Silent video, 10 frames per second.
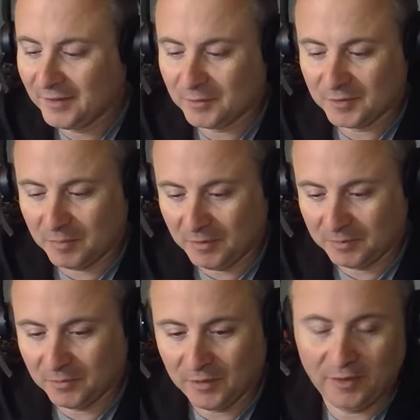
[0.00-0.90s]
it was
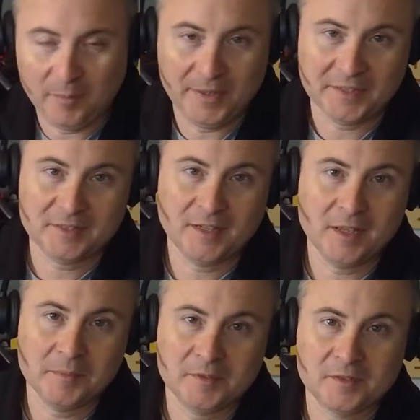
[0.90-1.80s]
probably one of the best
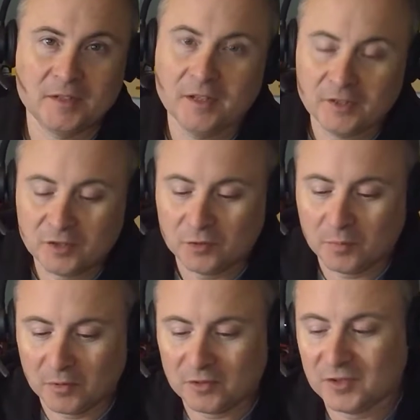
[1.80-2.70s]
times to
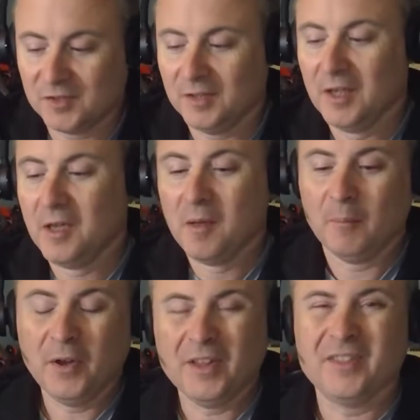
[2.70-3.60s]
purchase it.
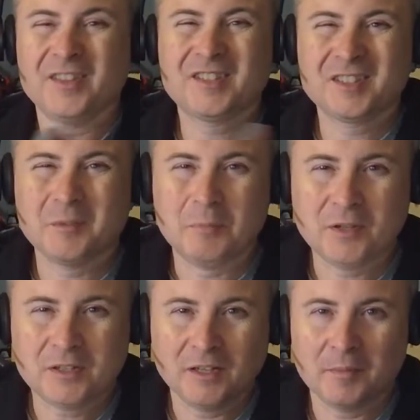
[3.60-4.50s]
But this is a
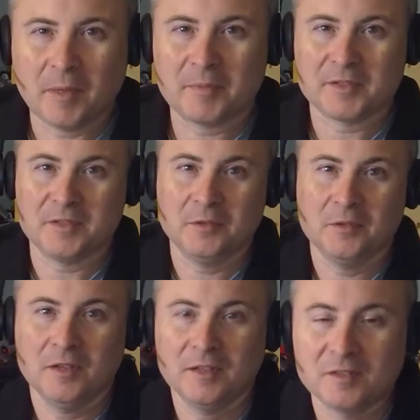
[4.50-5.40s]
book club
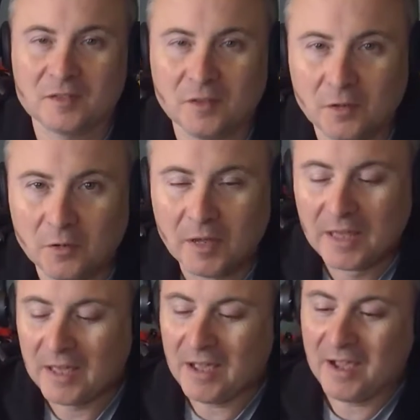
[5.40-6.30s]
episode, and so
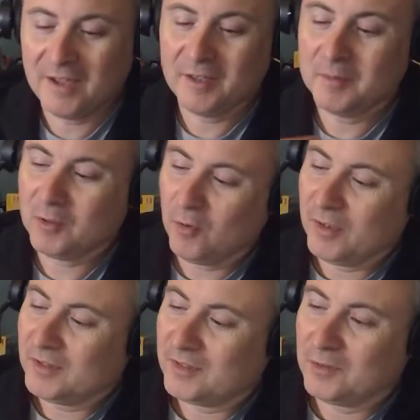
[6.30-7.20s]
I am
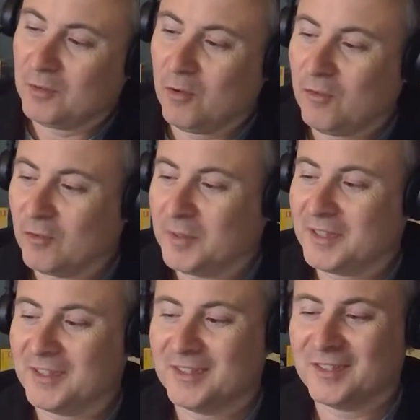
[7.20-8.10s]
going to go over
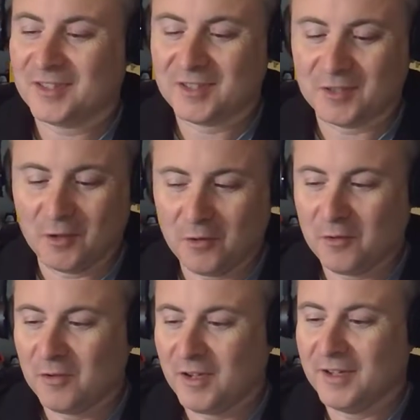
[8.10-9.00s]
because it's
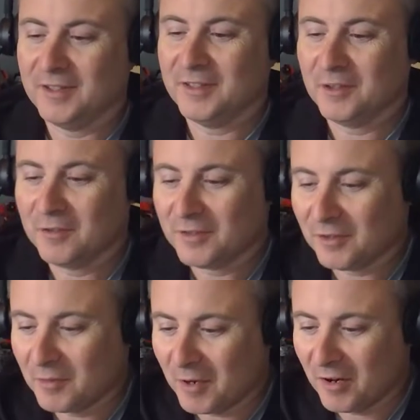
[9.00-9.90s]
so near and dear
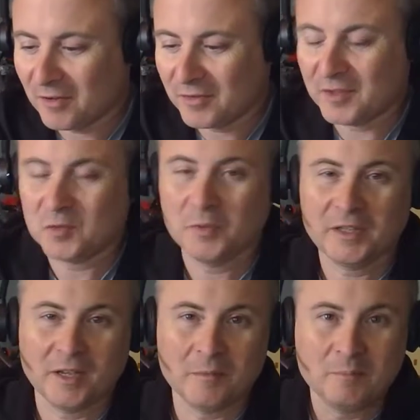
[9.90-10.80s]
to my heart this
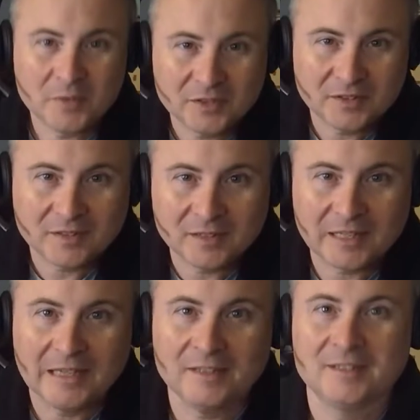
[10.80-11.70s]
week. I'm building the
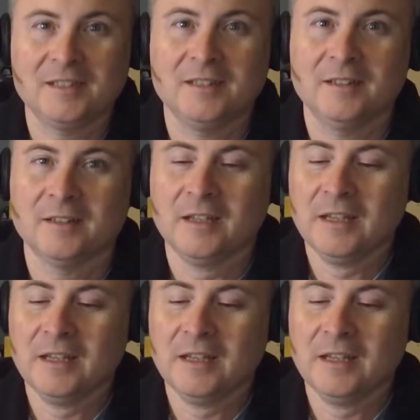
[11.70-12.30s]
cantina.